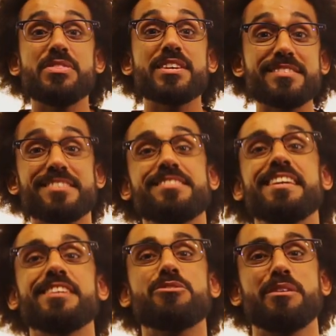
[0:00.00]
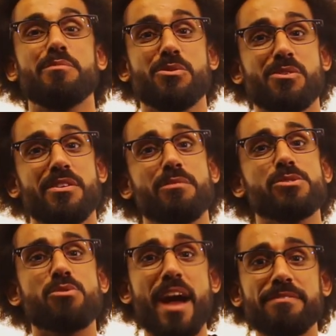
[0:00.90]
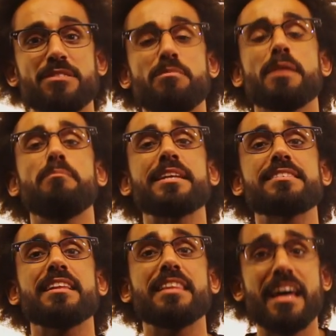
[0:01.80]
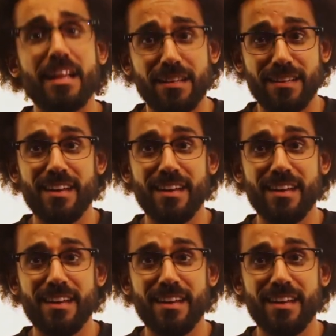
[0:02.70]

This is the intricate menorah that was crafted by Bezalel.